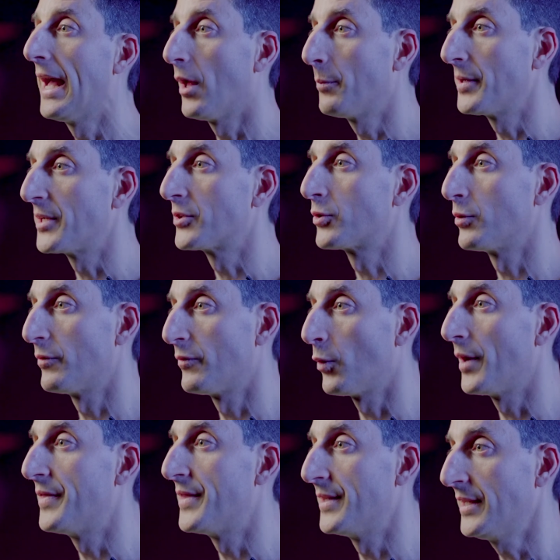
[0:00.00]
helping to
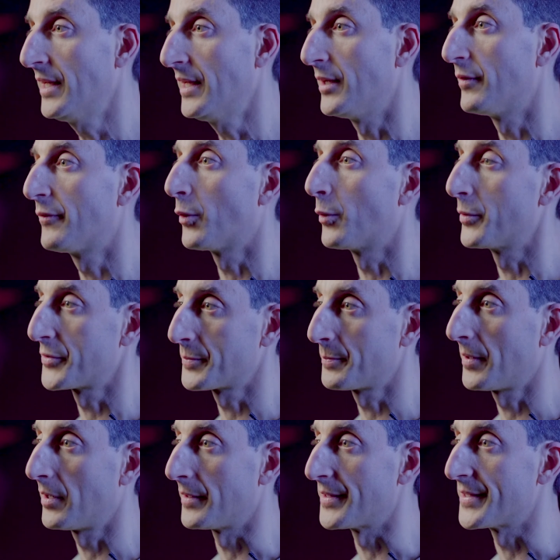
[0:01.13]
avoid the need for
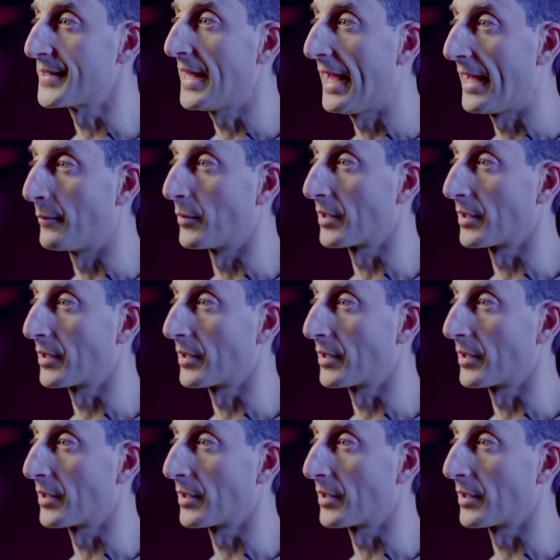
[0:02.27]
response and